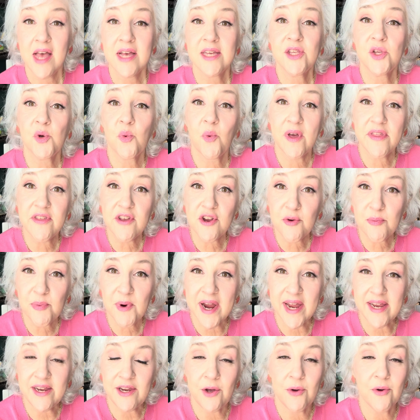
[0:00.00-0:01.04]
So whether you're
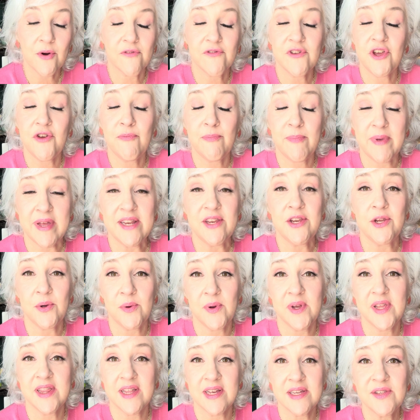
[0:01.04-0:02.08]
brand new or you've been
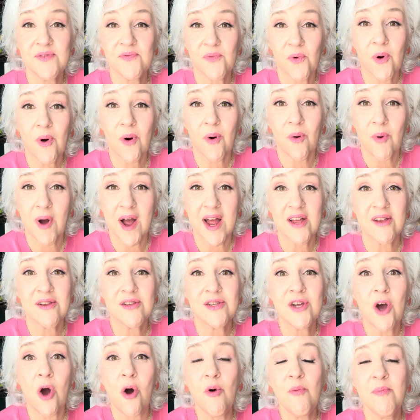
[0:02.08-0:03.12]
doing this for a while,
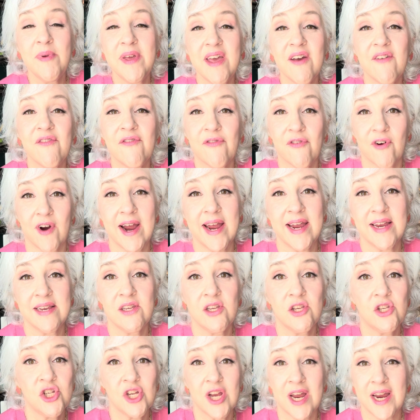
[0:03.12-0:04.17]
don't be afraid
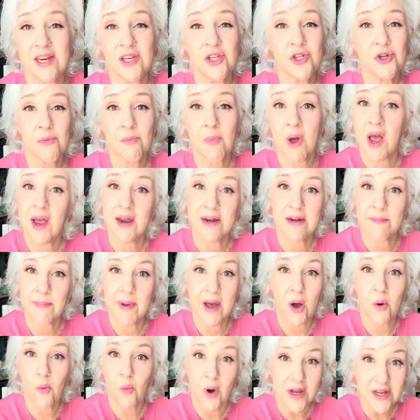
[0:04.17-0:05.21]
to change your mind
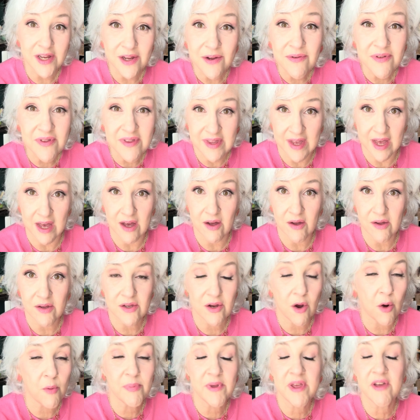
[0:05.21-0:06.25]
about what you sell.
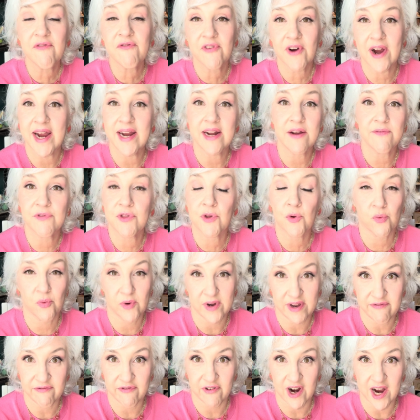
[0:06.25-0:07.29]
Don't be afraid of the
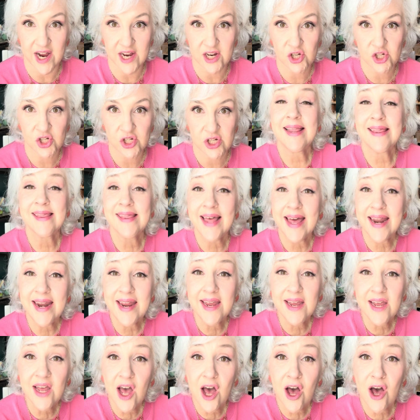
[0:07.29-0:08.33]
refresh.
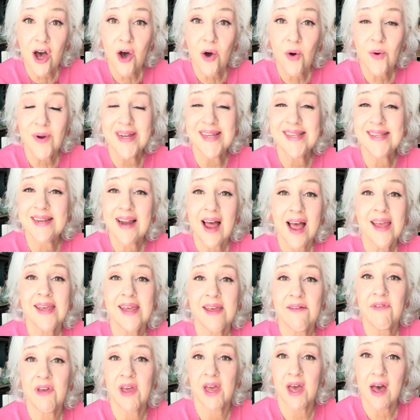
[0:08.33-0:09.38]
Letting go is not
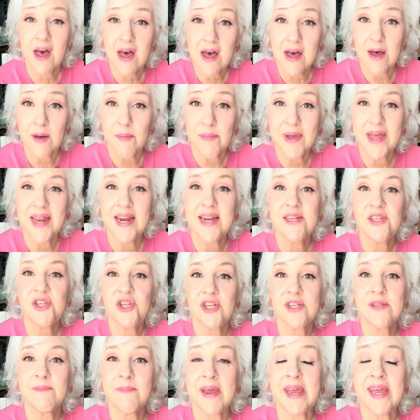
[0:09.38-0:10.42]
giving up. It is
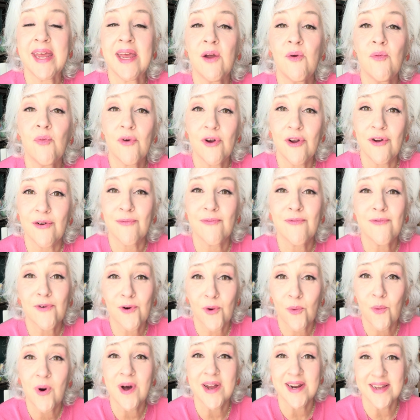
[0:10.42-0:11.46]
just making room for
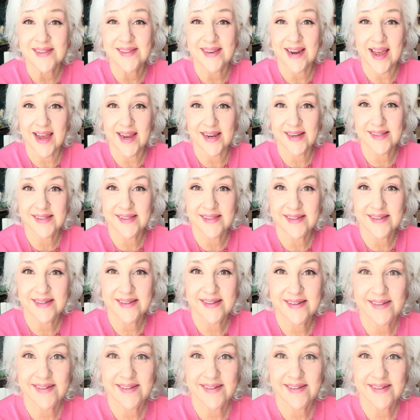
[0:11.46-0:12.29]
what is next.